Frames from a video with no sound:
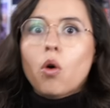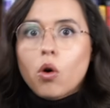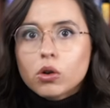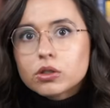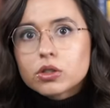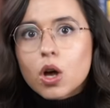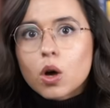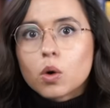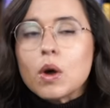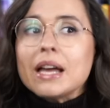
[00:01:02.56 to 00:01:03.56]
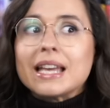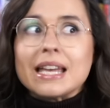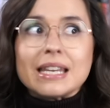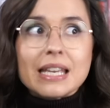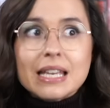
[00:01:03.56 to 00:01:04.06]
also
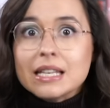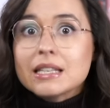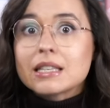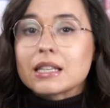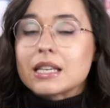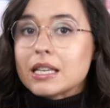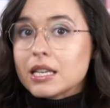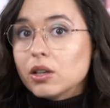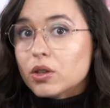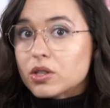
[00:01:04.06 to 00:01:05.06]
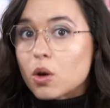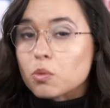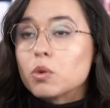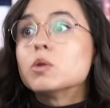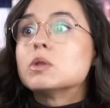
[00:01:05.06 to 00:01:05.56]
can easily heal his
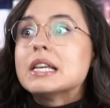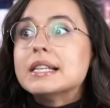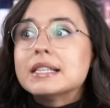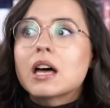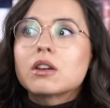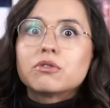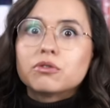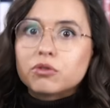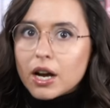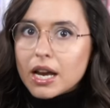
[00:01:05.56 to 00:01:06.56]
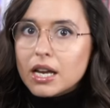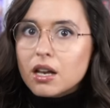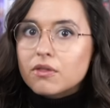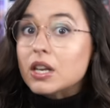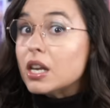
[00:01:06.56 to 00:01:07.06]
own wounds. He's not afraid
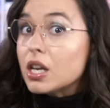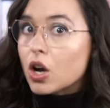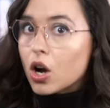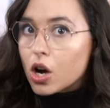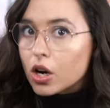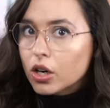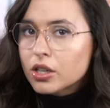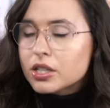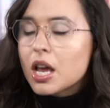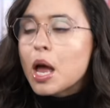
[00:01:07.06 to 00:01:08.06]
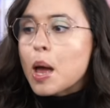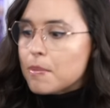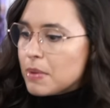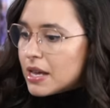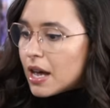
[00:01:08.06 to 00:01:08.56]
of getting hurt
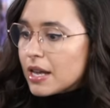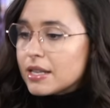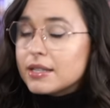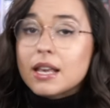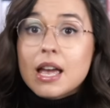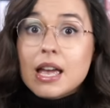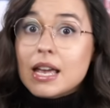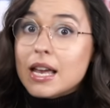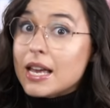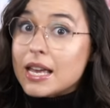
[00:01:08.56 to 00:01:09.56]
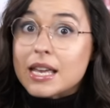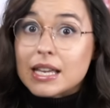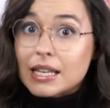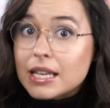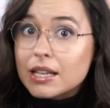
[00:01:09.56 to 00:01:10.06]
because he
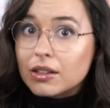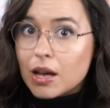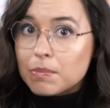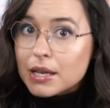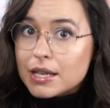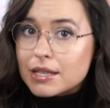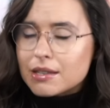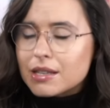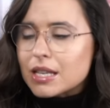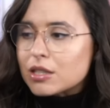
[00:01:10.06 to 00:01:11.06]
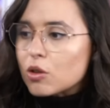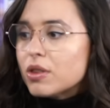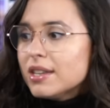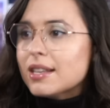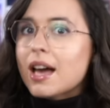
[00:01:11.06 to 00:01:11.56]
can heal up easily. So
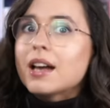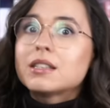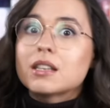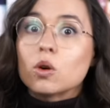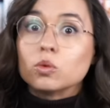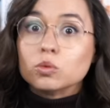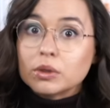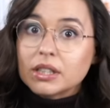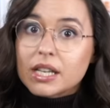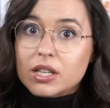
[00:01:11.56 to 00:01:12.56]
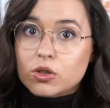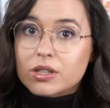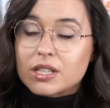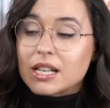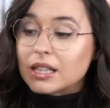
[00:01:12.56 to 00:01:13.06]
this adds a really
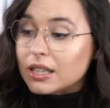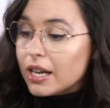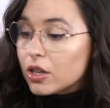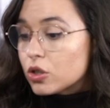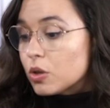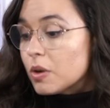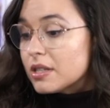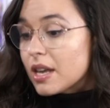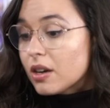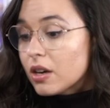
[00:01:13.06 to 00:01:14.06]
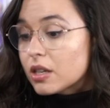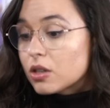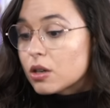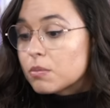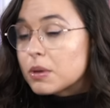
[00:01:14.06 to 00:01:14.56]
interesting layer to his
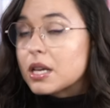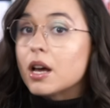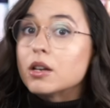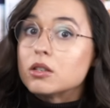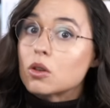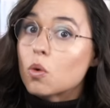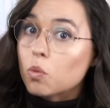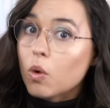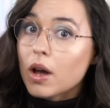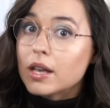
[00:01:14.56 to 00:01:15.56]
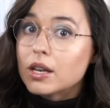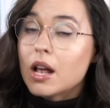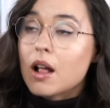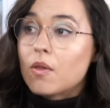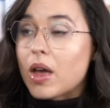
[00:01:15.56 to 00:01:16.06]
character because one,
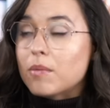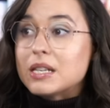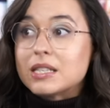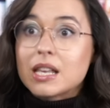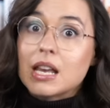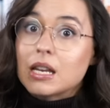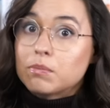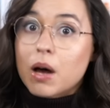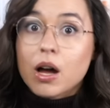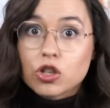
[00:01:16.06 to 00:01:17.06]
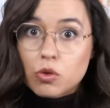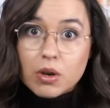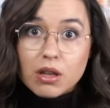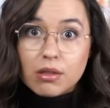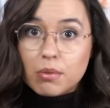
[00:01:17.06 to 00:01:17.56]
that means that any punch
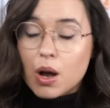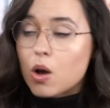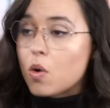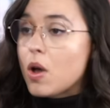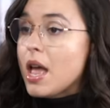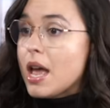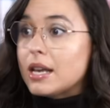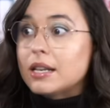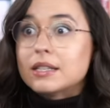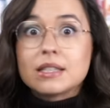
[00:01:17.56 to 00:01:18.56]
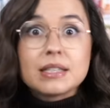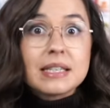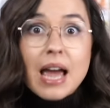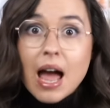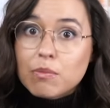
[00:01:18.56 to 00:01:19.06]
we throw, any
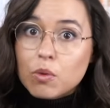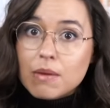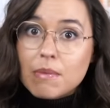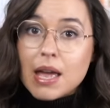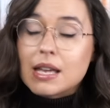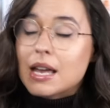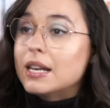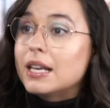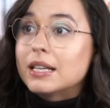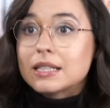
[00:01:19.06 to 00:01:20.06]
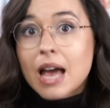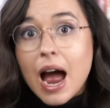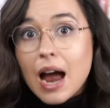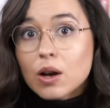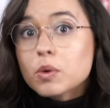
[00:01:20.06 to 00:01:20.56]
stab we make, any
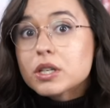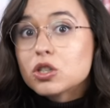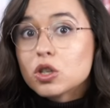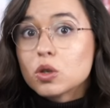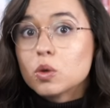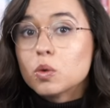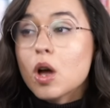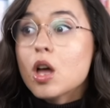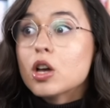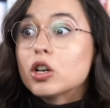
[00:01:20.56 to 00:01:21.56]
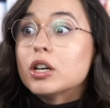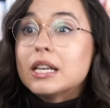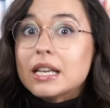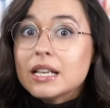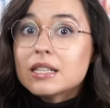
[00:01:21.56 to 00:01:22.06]
attack we do could
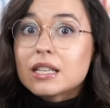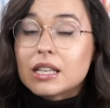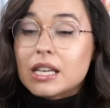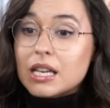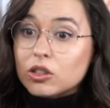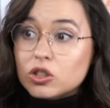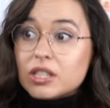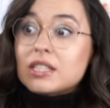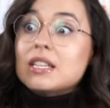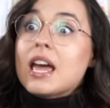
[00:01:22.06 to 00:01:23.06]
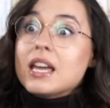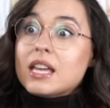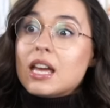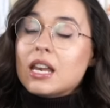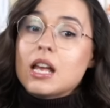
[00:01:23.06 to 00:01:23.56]
easily, he'll just take
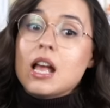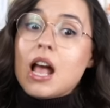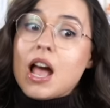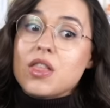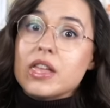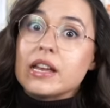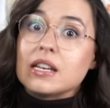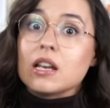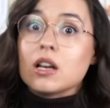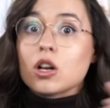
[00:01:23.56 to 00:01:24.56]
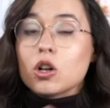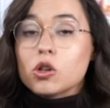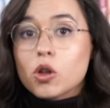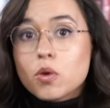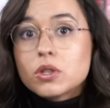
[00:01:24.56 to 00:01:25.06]
it and then
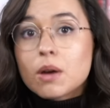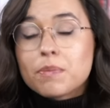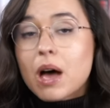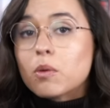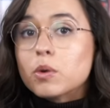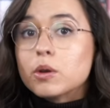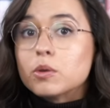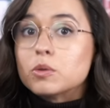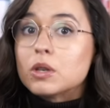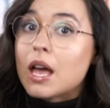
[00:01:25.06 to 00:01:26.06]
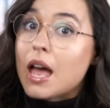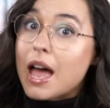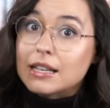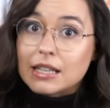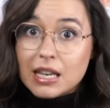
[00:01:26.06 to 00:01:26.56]
close up that wound
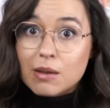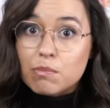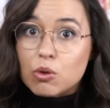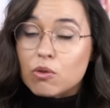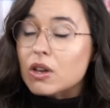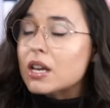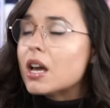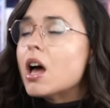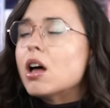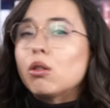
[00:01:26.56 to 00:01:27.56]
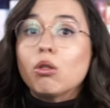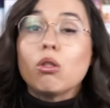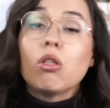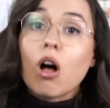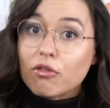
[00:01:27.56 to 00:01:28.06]
and keep moving.
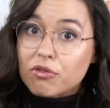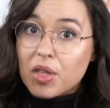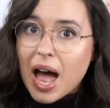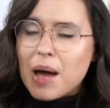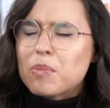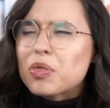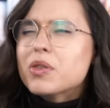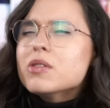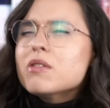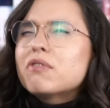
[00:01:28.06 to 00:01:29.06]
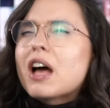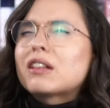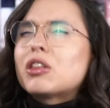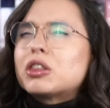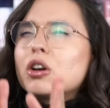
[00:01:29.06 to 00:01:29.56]
Love that. But then the
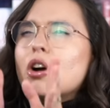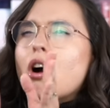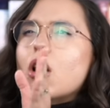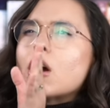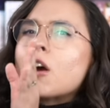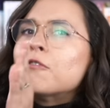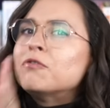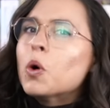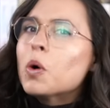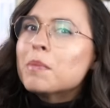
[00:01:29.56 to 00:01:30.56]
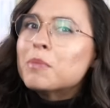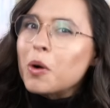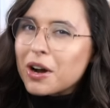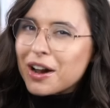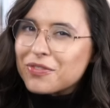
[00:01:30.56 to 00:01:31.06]
fact that there are four
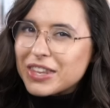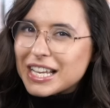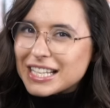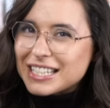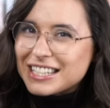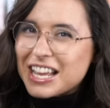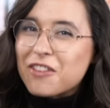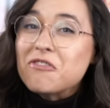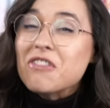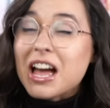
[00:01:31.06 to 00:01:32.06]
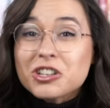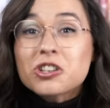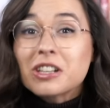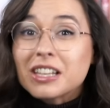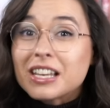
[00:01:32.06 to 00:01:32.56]
more of these,
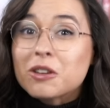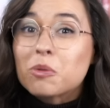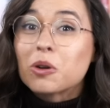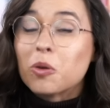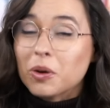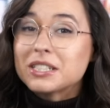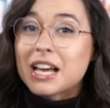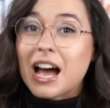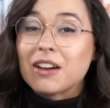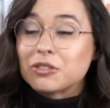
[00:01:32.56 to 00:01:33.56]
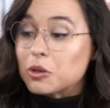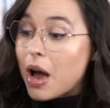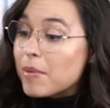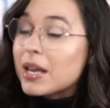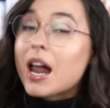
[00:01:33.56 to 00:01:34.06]
eventually we're going to have to,
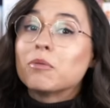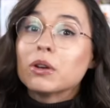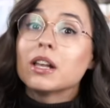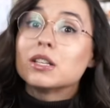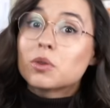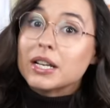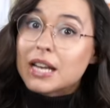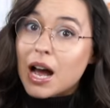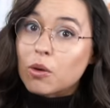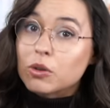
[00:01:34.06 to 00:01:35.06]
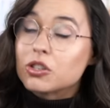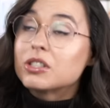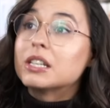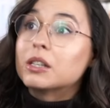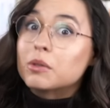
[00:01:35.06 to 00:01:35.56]
I mean, I realize right now we're
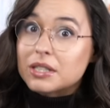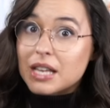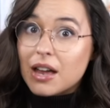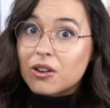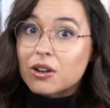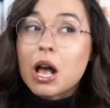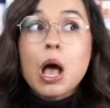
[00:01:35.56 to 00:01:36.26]
just dealing with Saturn,